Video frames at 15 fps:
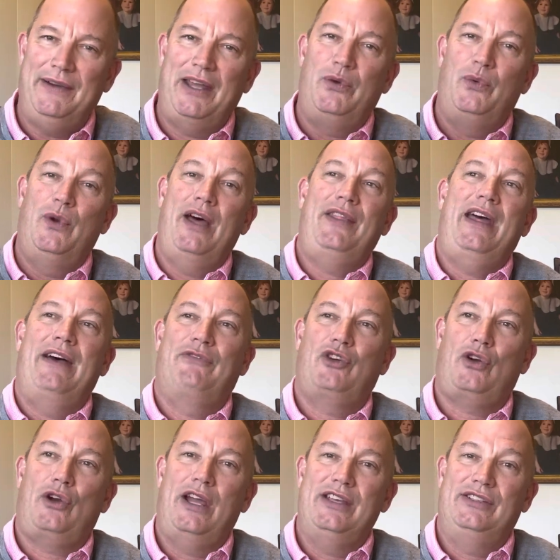I'd rather have
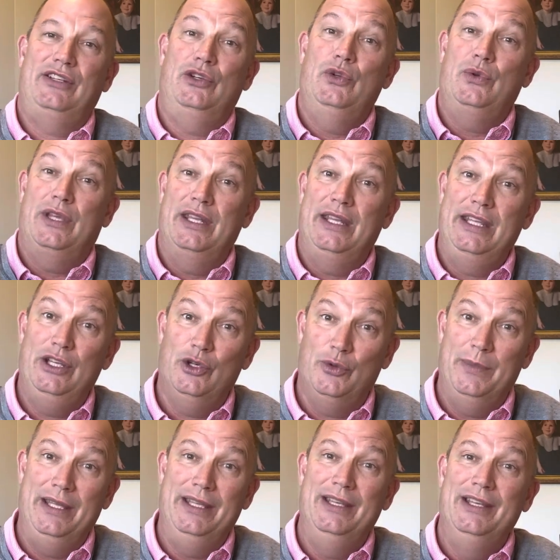Christ here who can heal
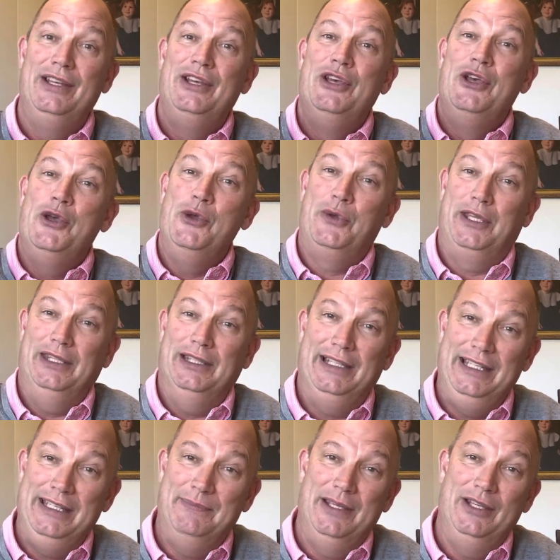me, who can
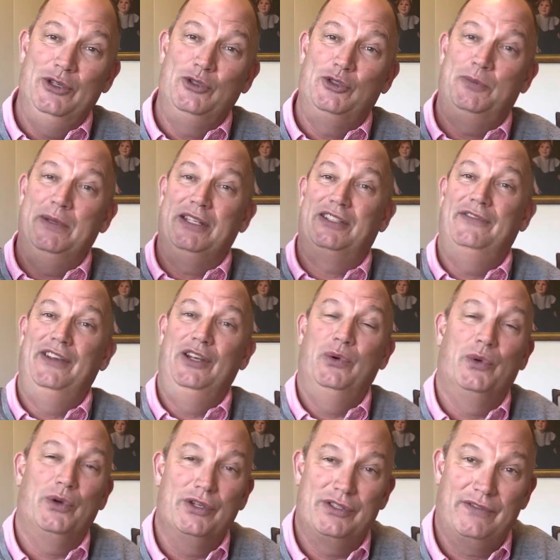lead me, who speaks the very
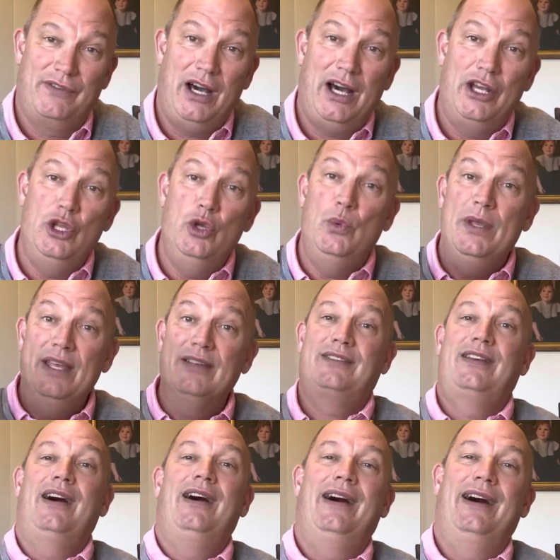words of God, who is
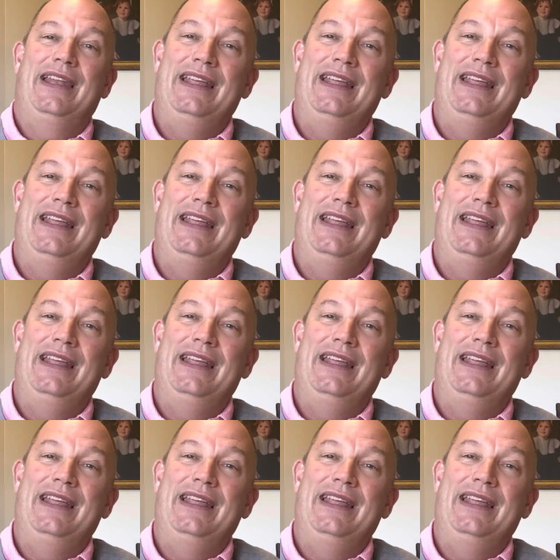God.